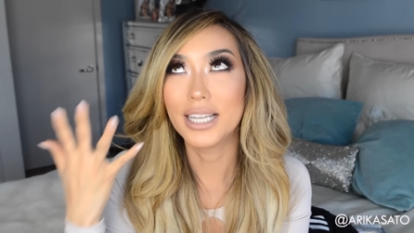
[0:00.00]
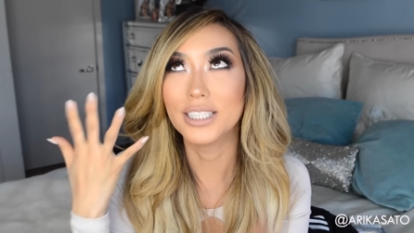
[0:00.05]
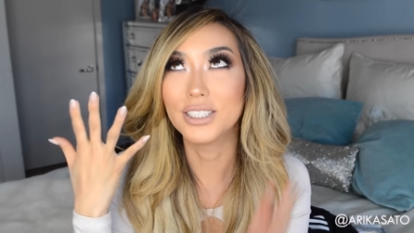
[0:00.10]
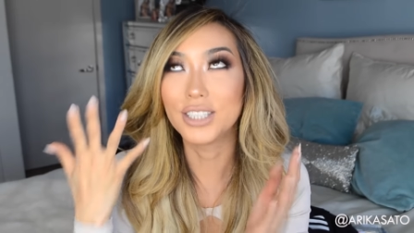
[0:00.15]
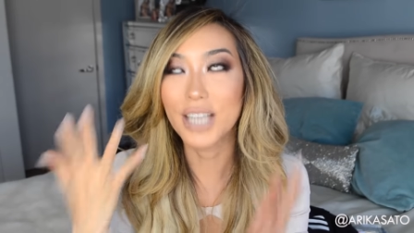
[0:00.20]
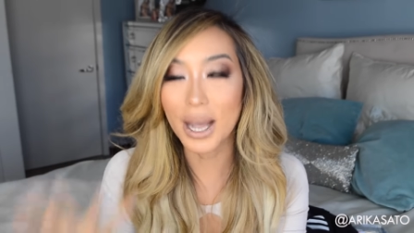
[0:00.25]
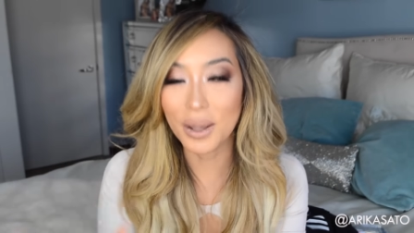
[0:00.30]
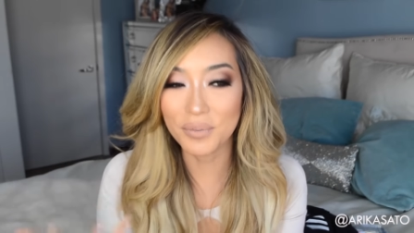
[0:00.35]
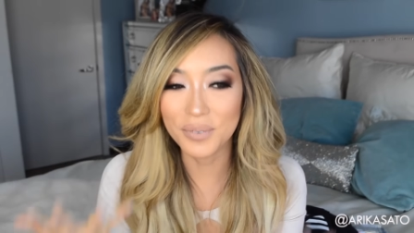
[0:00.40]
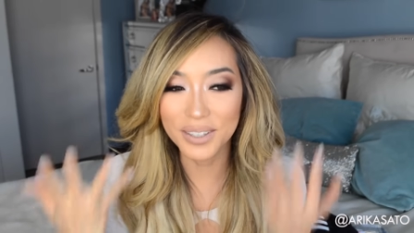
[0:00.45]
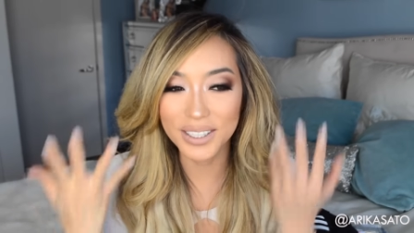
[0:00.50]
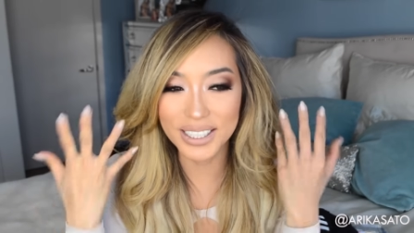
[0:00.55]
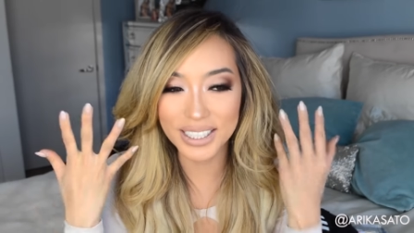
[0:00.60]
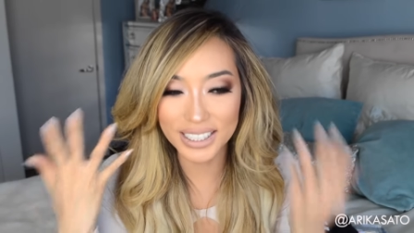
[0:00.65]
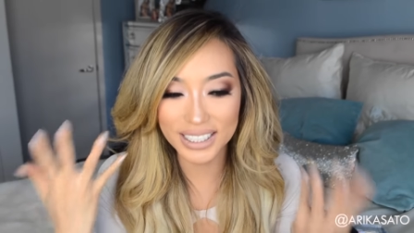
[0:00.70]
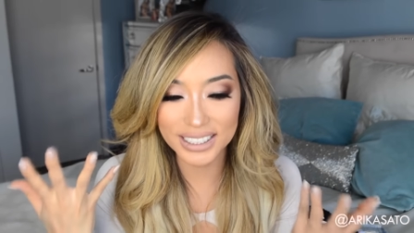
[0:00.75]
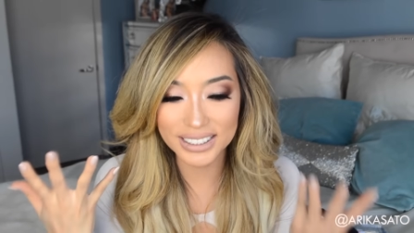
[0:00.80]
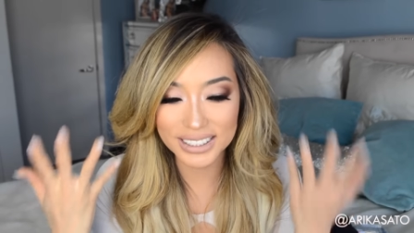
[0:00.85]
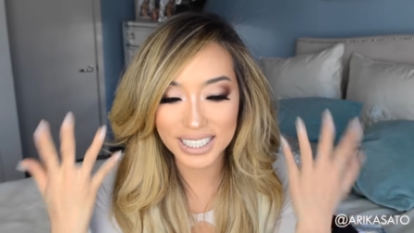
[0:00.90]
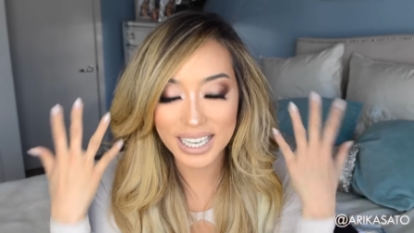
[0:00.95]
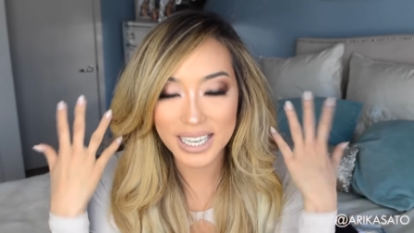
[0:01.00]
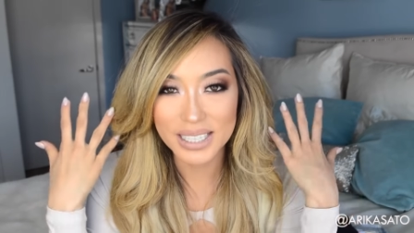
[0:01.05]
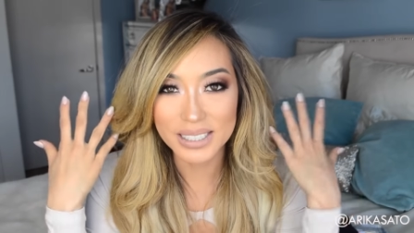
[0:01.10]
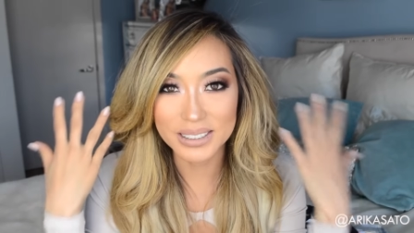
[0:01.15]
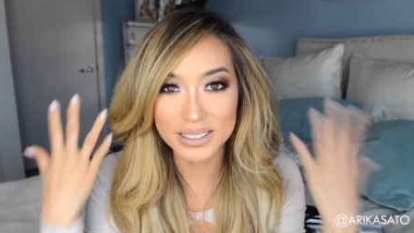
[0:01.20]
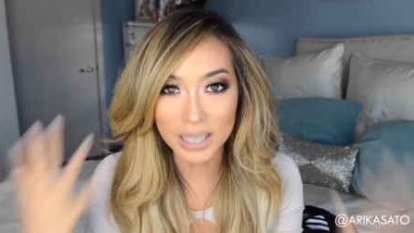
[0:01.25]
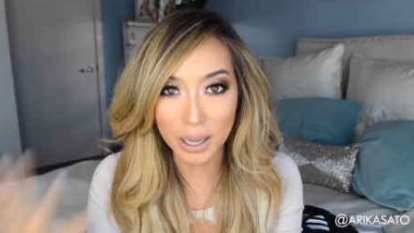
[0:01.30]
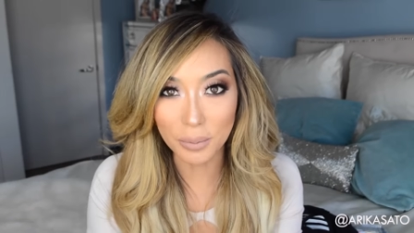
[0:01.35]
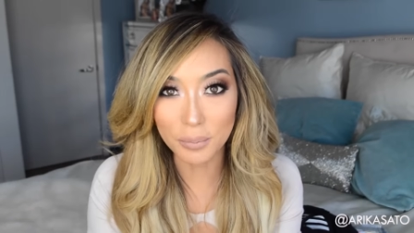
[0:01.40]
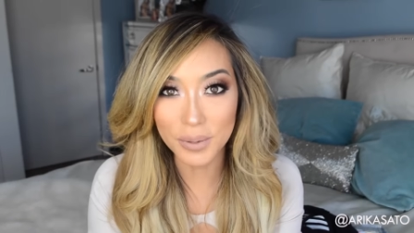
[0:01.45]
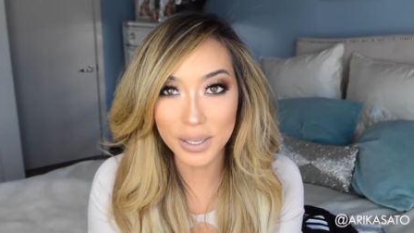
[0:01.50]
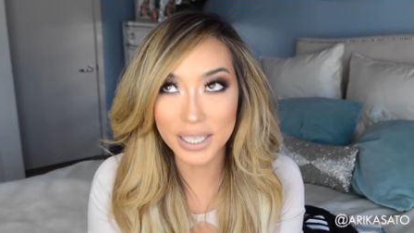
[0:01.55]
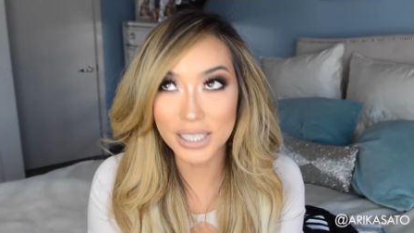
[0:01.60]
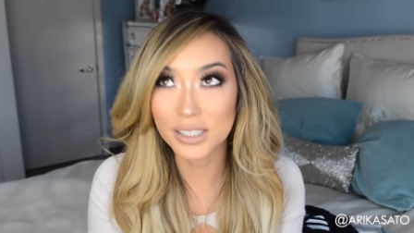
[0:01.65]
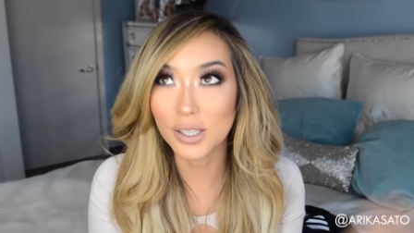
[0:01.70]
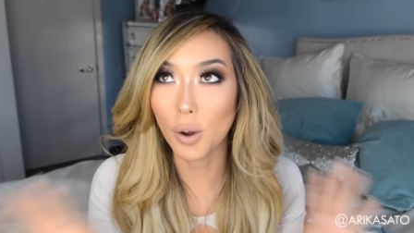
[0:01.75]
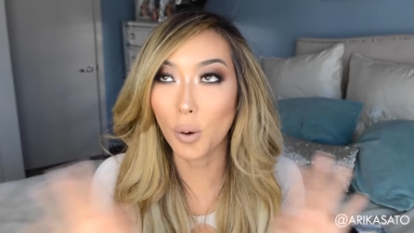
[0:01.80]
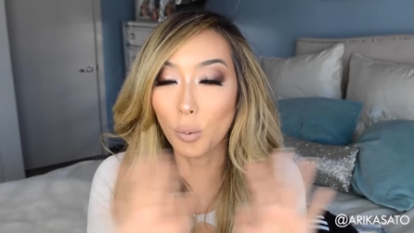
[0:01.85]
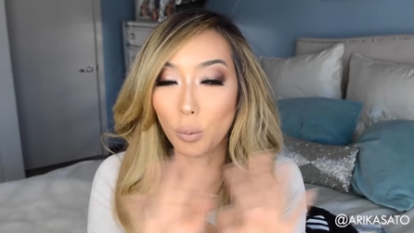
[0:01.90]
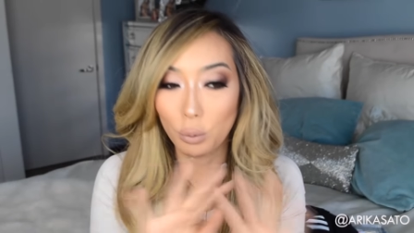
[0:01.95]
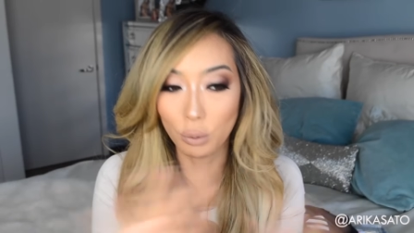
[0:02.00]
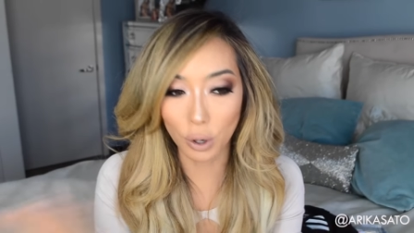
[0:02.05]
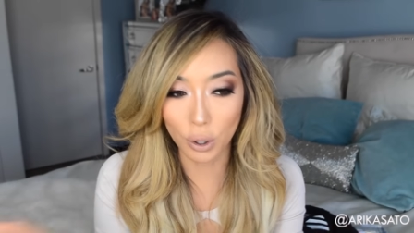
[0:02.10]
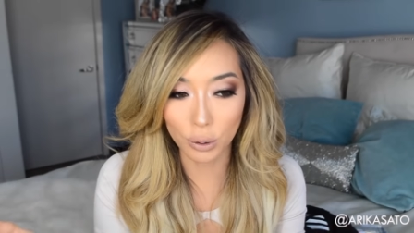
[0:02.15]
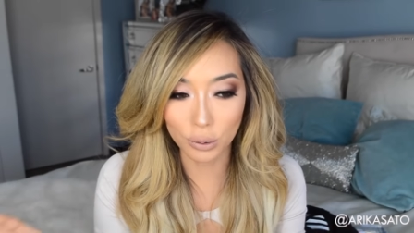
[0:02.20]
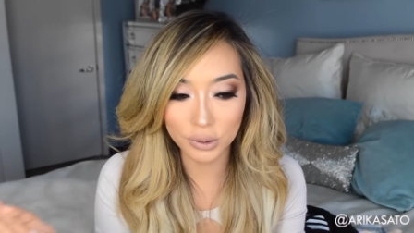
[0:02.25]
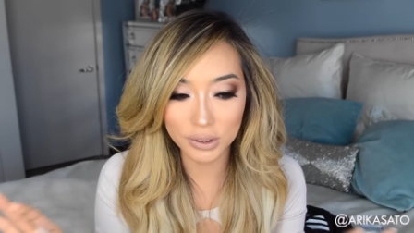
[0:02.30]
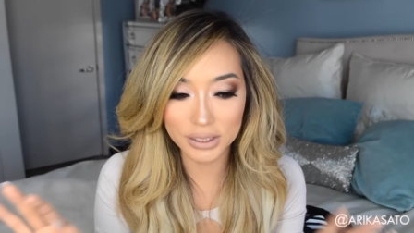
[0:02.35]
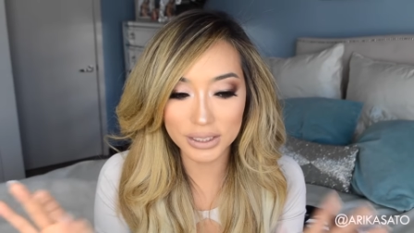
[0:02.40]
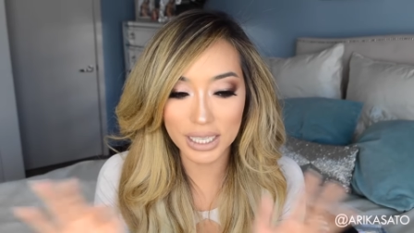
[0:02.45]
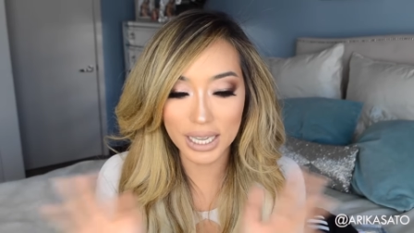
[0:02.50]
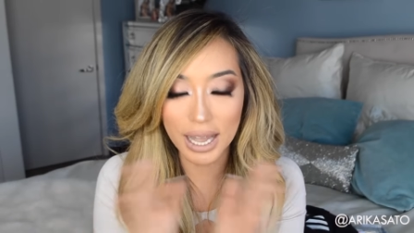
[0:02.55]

Japanese subbies wrote